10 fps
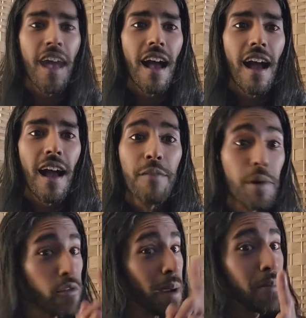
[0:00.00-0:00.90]
But
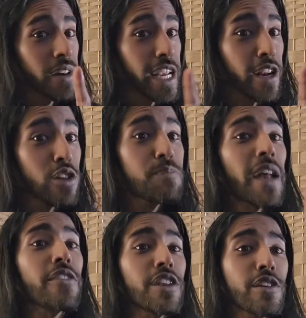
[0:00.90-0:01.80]
remember, he knows better
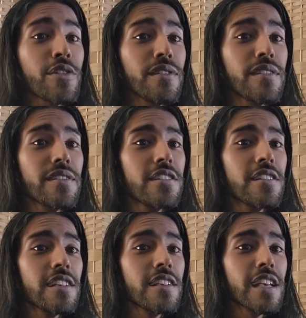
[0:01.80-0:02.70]
than you.
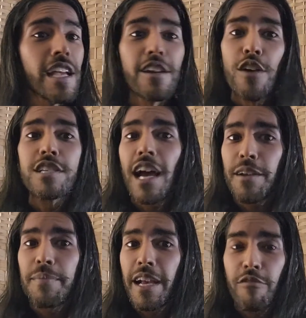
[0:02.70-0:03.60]
He knows how to
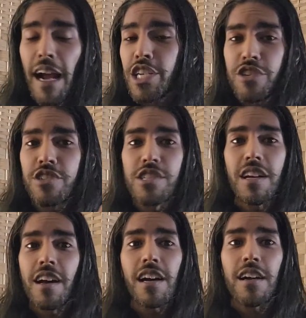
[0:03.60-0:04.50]
make rational, uh,
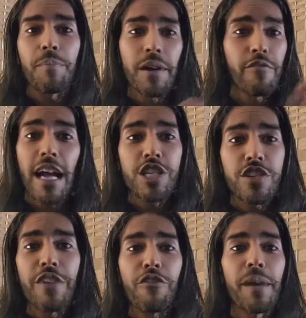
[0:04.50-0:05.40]
uh, put rational
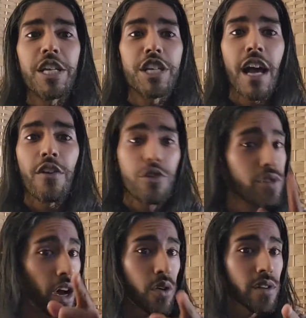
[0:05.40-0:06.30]
information out. You
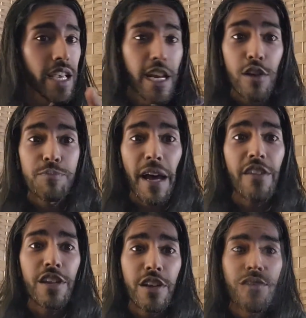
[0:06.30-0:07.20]
don't. He knows better than you.